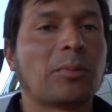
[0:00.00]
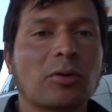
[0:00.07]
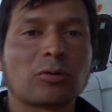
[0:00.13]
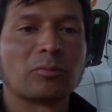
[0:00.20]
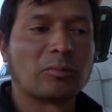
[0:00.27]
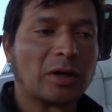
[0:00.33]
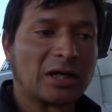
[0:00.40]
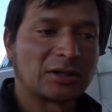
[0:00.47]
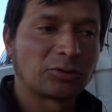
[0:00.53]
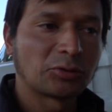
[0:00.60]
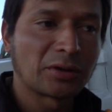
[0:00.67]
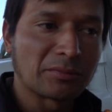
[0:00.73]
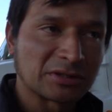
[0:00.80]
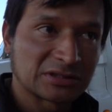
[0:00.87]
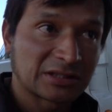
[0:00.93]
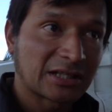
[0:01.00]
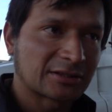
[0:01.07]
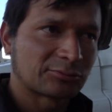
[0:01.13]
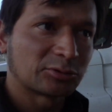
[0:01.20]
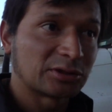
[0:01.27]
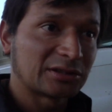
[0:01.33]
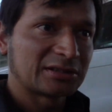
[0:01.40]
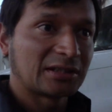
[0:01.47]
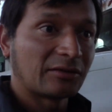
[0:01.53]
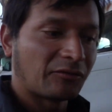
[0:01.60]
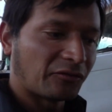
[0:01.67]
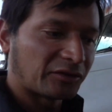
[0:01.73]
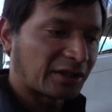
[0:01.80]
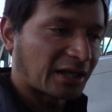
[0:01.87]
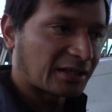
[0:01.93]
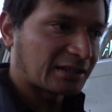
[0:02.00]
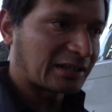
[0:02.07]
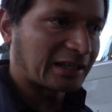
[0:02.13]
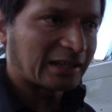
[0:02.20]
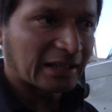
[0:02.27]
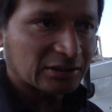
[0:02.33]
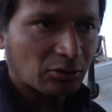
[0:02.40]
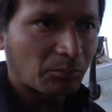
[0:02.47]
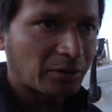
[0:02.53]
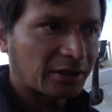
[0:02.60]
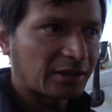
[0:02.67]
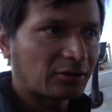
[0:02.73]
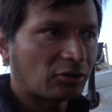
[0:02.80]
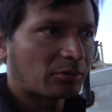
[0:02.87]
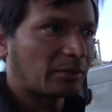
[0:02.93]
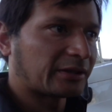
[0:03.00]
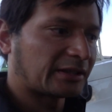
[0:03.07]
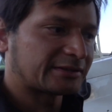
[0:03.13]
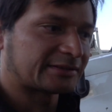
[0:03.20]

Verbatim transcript: people uh, doing mistakes with these D15 engine, and that's completely normal.